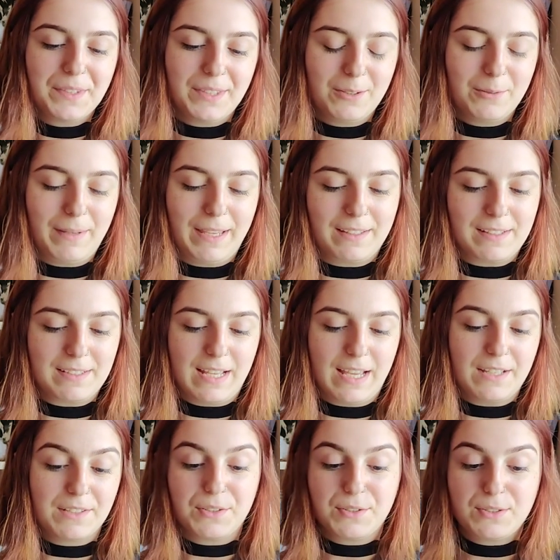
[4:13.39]
You make the
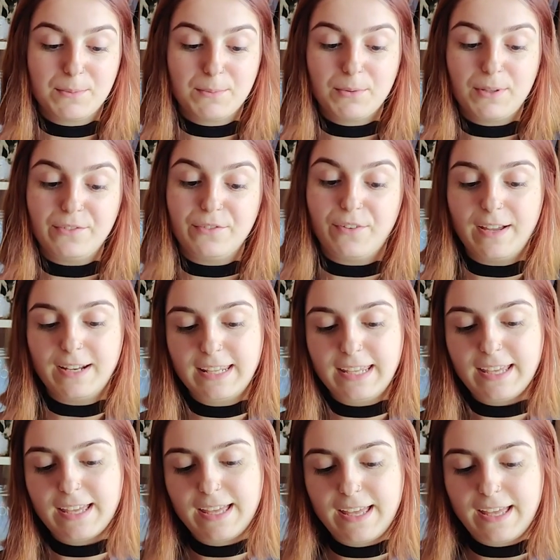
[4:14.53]
science so simple and
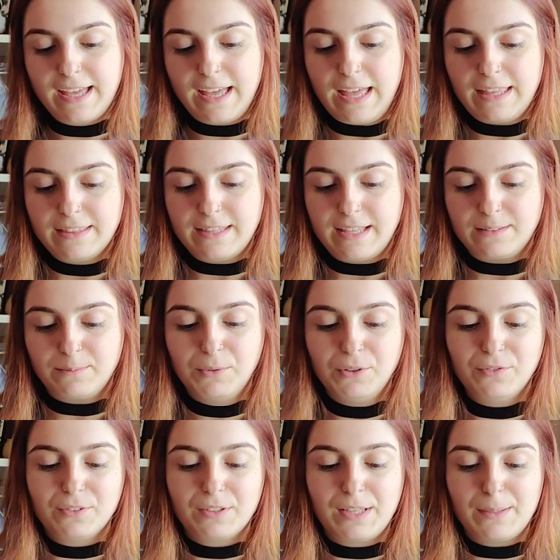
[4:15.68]
funny, and that
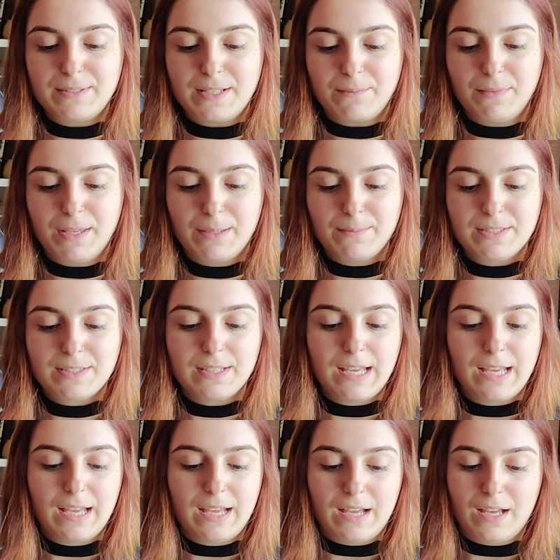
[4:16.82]
move clips and memes
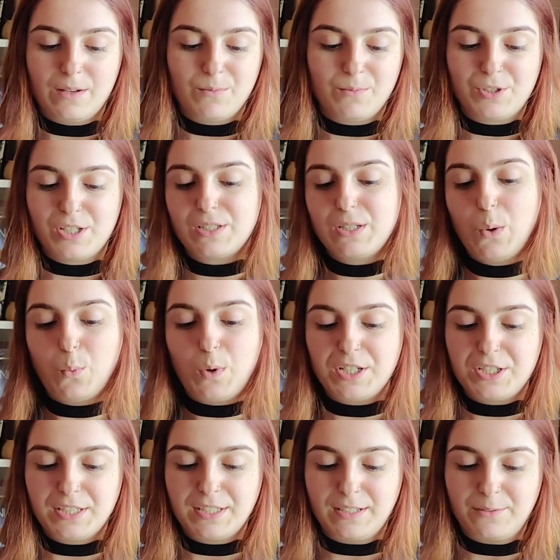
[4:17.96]
um, just love
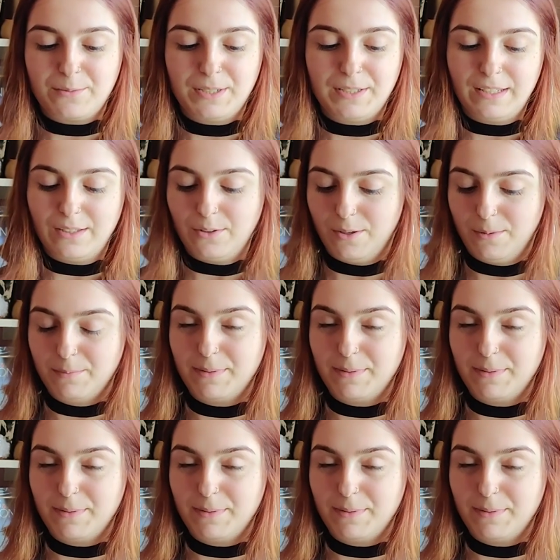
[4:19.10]
watching and reading your